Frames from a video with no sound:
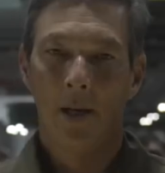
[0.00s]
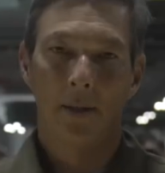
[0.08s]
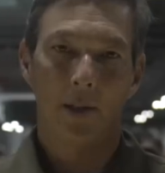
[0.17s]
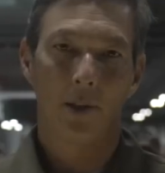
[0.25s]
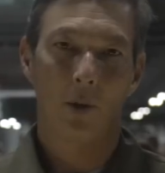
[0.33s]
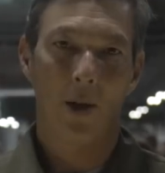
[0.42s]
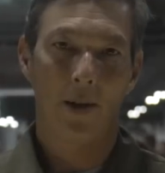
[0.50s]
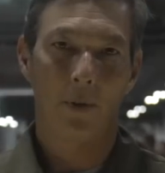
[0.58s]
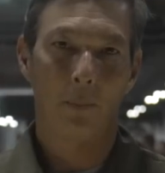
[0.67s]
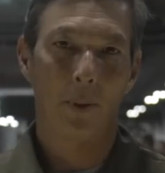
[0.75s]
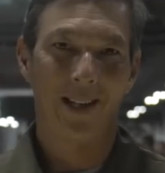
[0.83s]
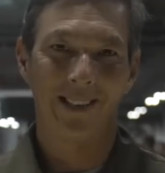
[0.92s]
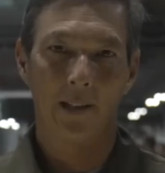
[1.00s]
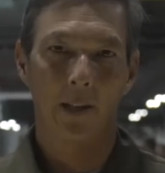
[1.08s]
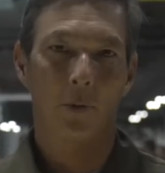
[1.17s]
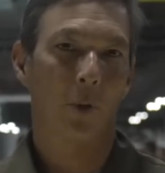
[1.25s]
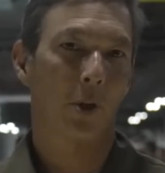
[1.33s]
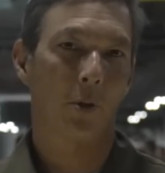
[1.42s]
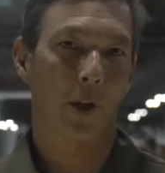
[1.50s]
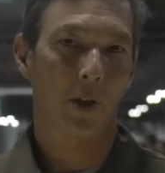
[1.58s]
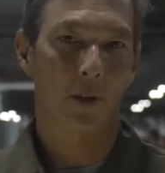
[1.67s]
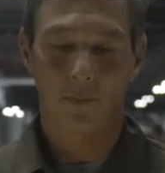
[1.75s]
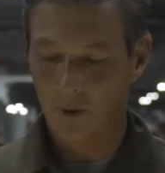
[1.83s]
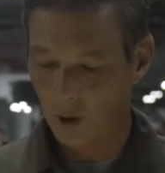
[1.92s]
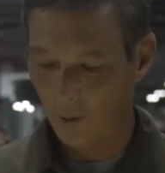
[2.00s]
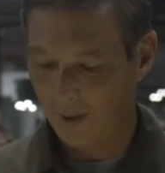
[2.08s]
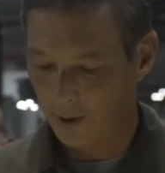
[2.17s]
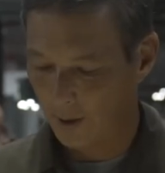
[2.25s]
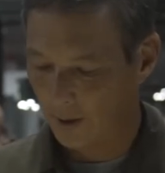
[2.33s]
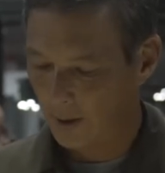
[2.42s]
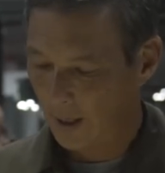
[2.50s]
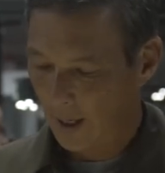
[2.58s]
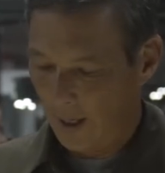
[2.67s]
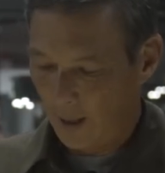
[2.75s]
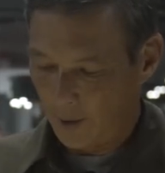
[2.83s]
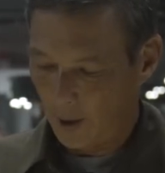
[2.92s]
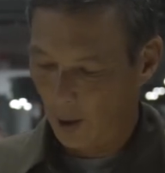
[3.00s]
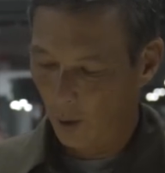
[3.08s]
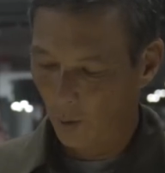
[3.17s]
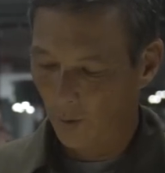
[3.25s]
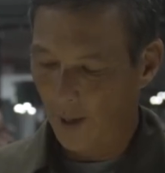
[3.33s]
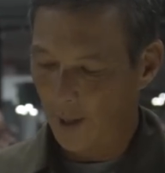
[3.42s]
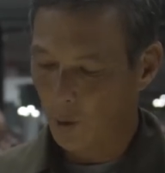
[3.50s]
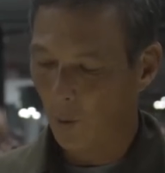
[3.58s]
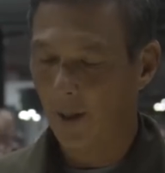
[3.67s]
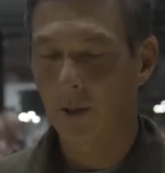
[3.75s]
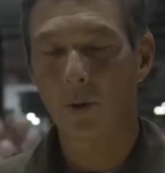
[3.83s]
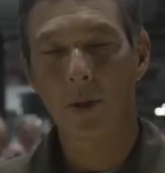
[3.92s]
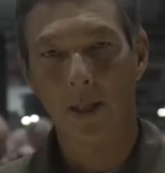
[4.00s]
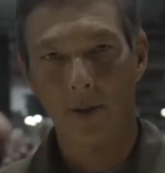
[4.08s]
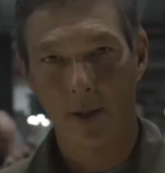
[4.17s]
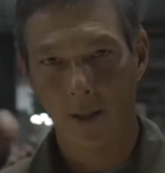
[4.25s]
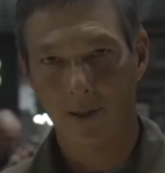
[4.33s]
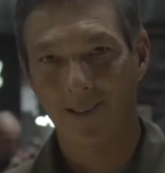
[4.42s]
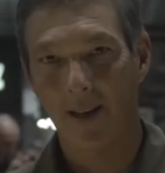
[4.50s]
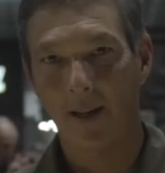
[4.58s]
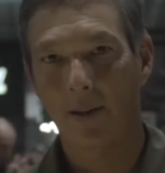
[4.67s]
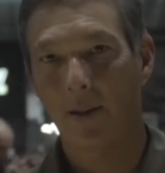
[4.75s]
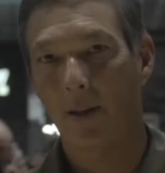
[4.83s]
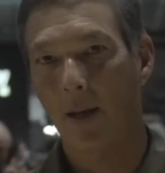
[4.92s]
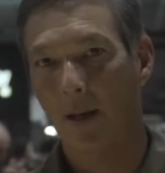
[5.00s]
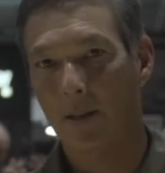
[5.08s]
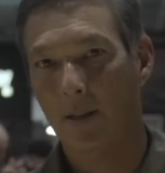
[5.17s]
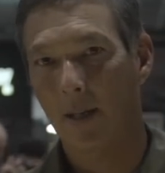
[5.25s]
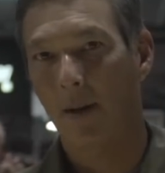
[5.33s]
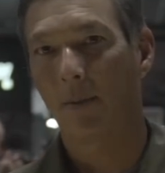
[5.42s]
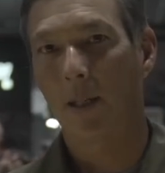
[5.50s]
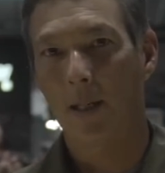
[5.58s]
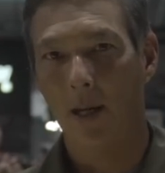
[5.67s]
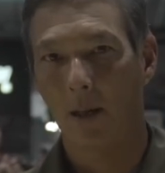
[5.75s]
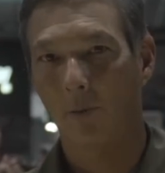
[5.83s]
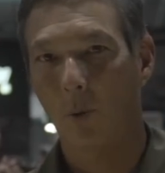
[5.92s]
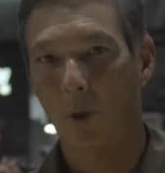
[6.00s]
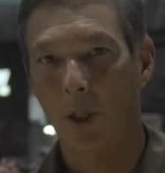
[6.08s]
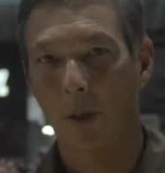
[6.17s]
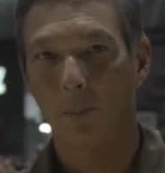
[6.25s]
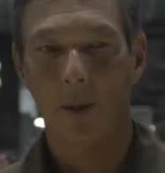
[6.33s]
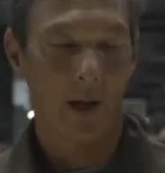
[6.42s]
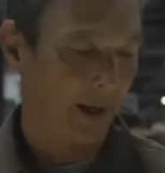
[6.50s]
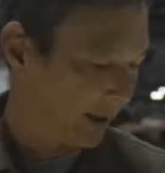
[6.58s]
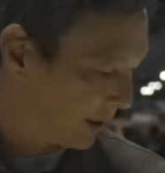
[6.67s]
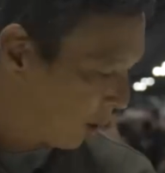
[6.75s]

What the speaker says: They do have a blade length restriction of 2 inches. So that's why you see things like the X70 California compliant,